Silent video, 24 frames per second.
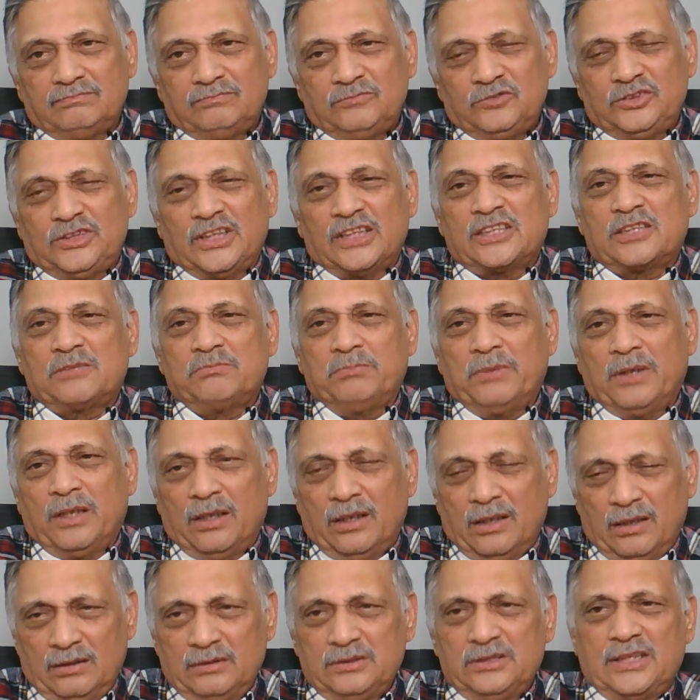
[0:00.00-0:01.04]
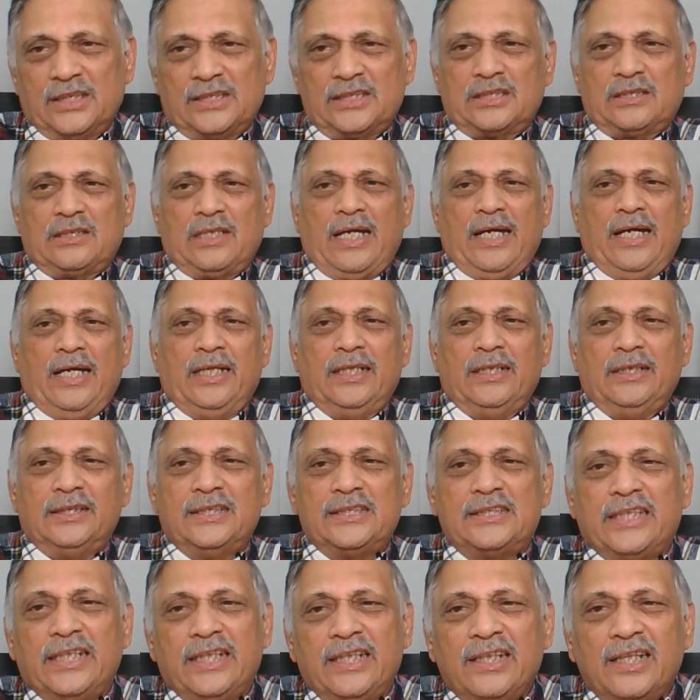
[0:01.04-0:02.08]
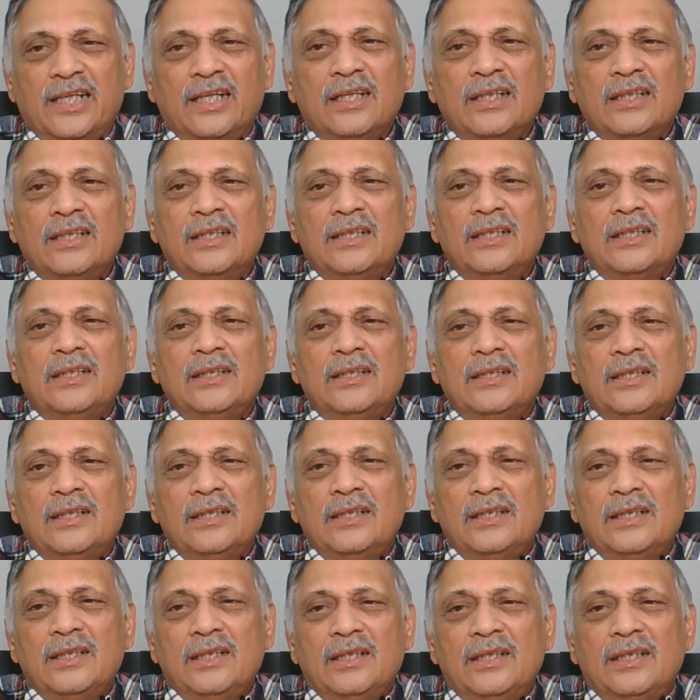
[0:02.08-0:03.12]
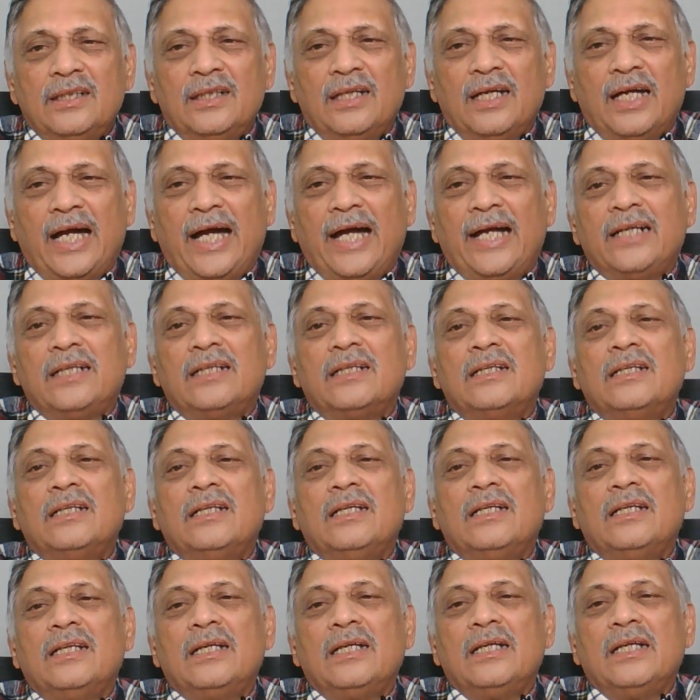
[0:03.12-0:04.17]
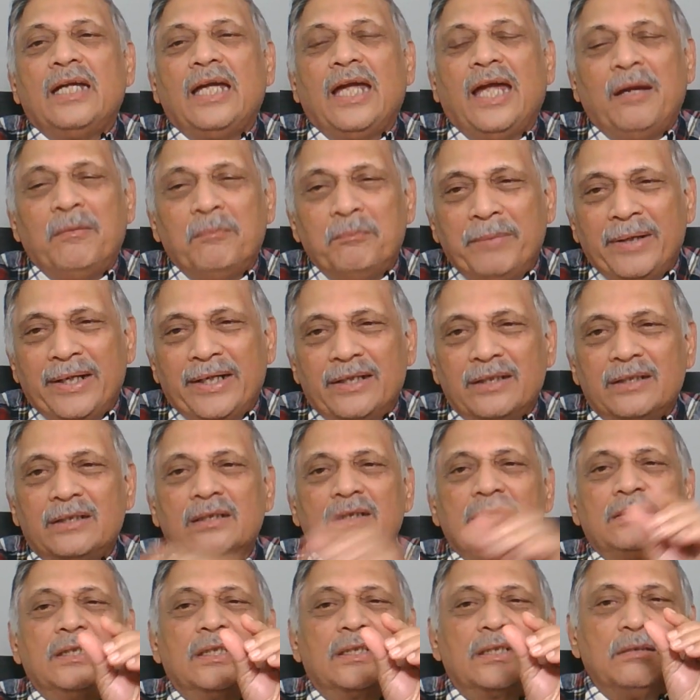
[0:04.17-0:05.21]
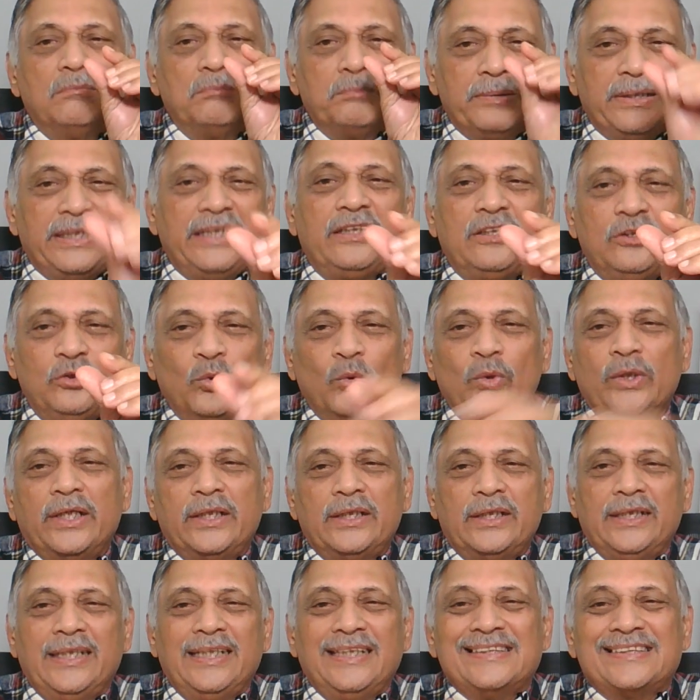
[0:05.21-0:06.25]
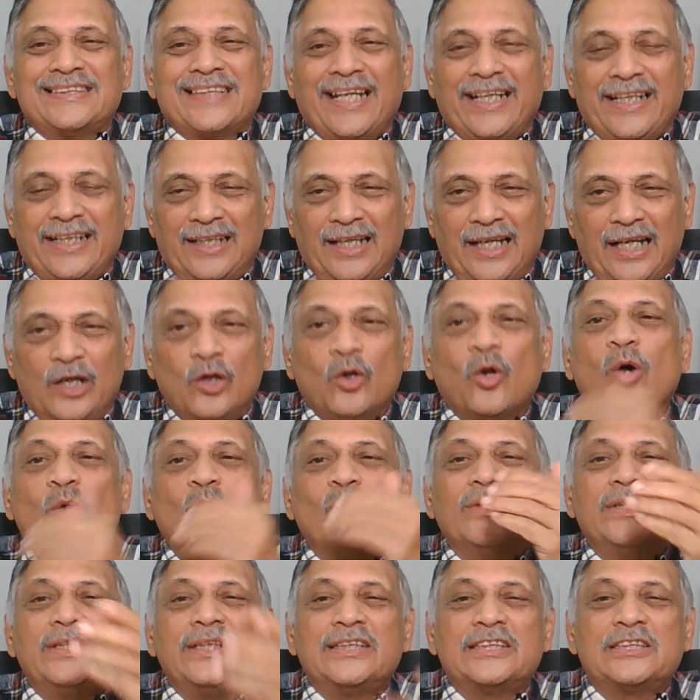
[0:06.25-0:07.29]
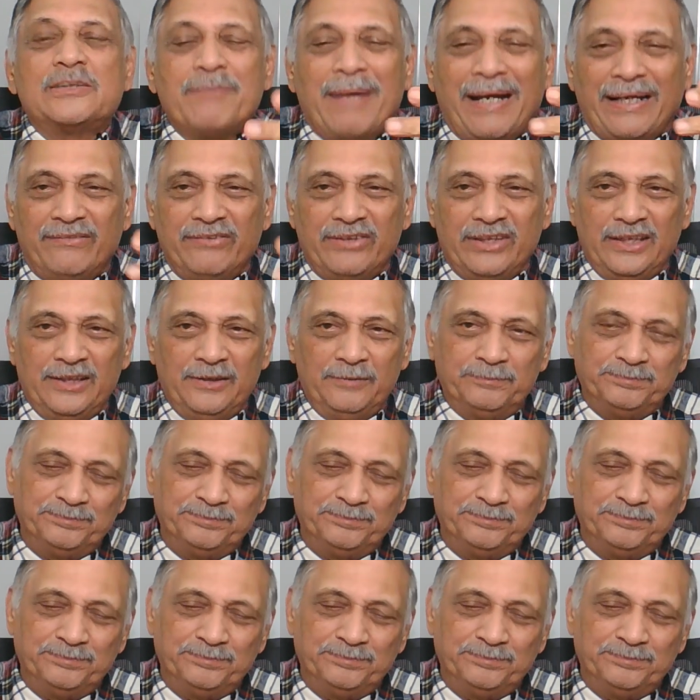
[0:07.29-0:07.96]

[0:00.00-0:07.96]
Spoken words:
just in this area, and embed the complete unit inside along with its battery.